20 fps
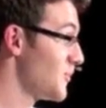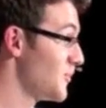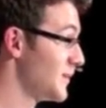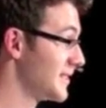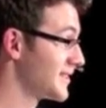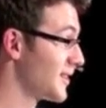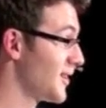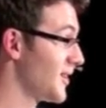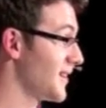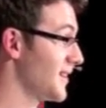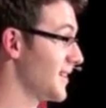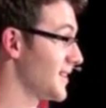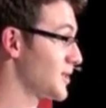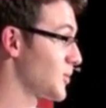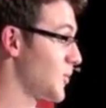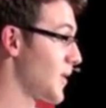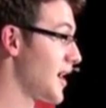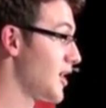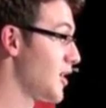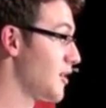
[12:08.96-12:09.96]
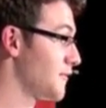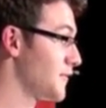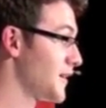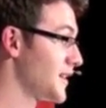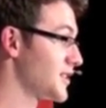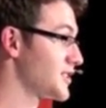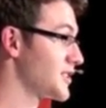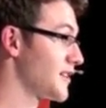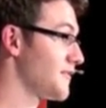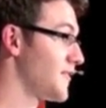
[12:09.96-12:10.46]
We started at 12,
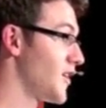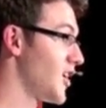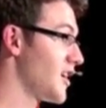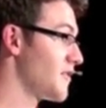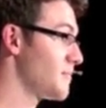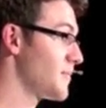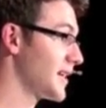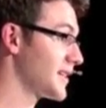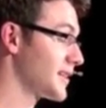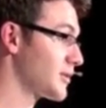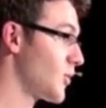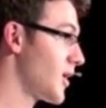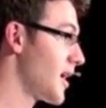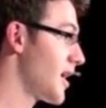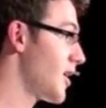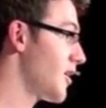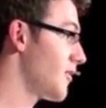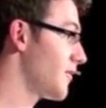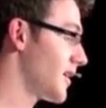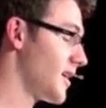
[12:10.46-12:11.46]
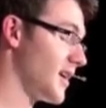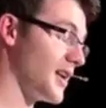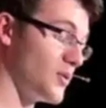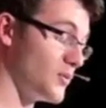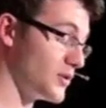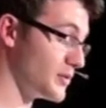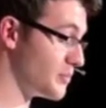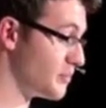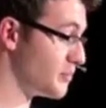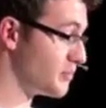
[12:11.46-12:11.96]
finished at 12:05, and
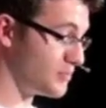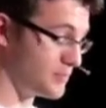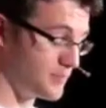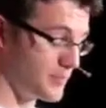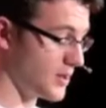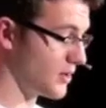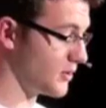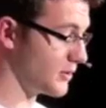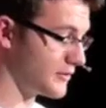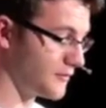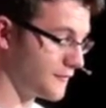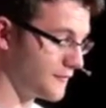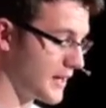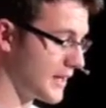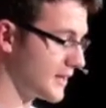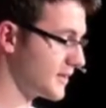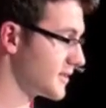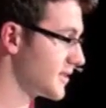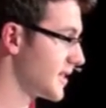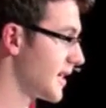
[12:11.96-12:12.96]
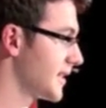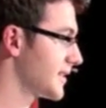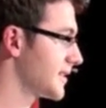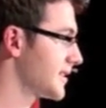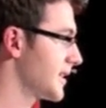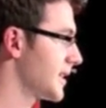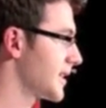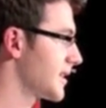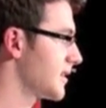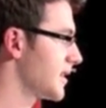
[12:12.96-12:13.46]
it was
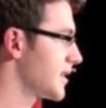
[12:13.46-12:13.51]
fantastic.